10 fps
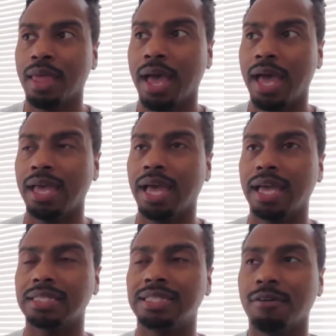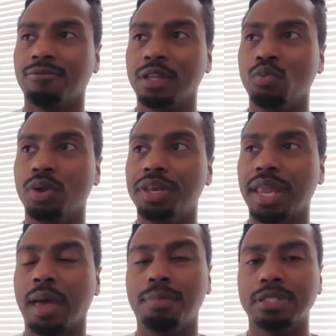I definitely would
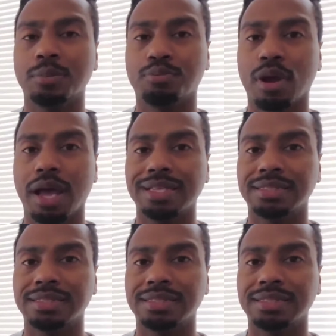not be surprised